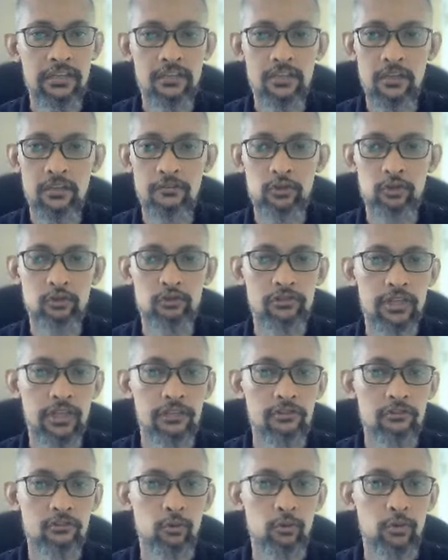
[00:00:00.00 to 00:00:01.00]
kind of shoes there.
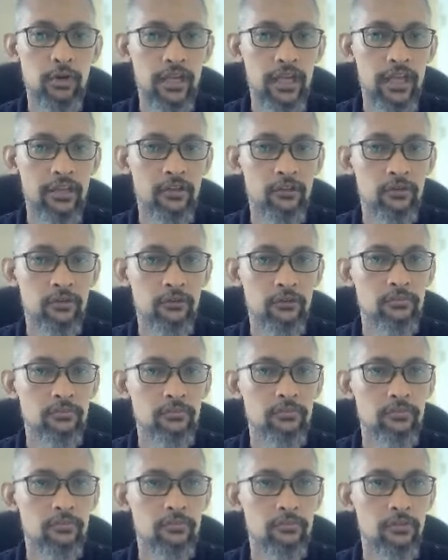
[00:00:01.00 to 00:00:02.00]
So what I can do,
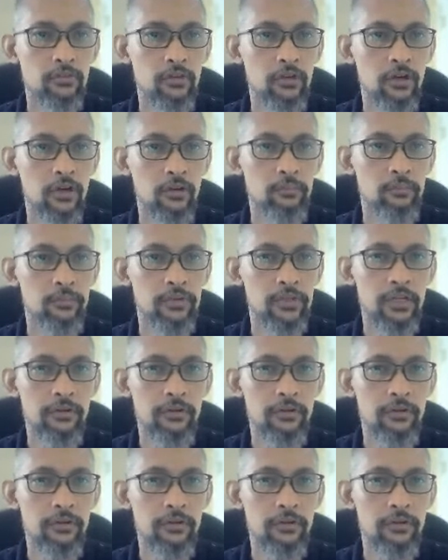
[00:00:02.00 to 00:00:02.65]
copy the